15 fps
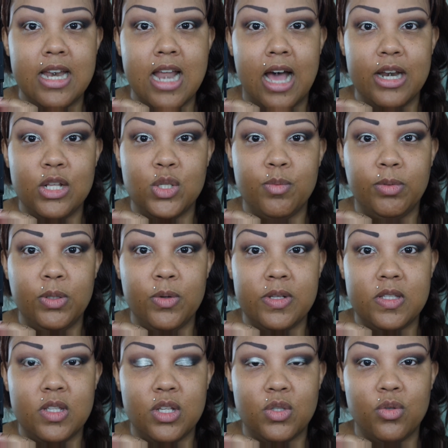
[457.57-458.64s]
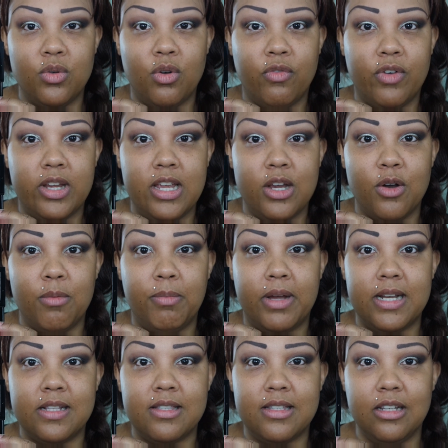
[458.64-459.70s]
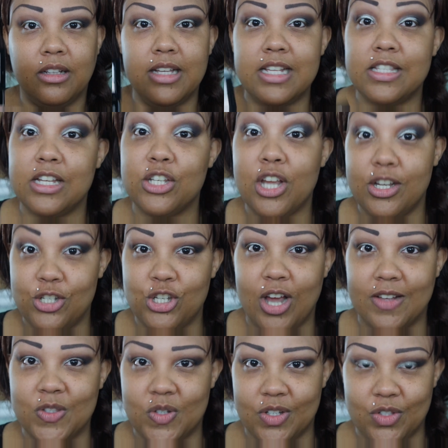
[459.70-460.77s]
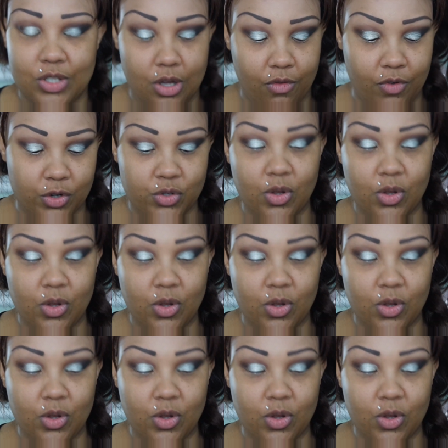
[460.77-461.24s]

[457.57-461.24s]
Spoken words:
Not as blue as this one over here, but it still isn't just silver.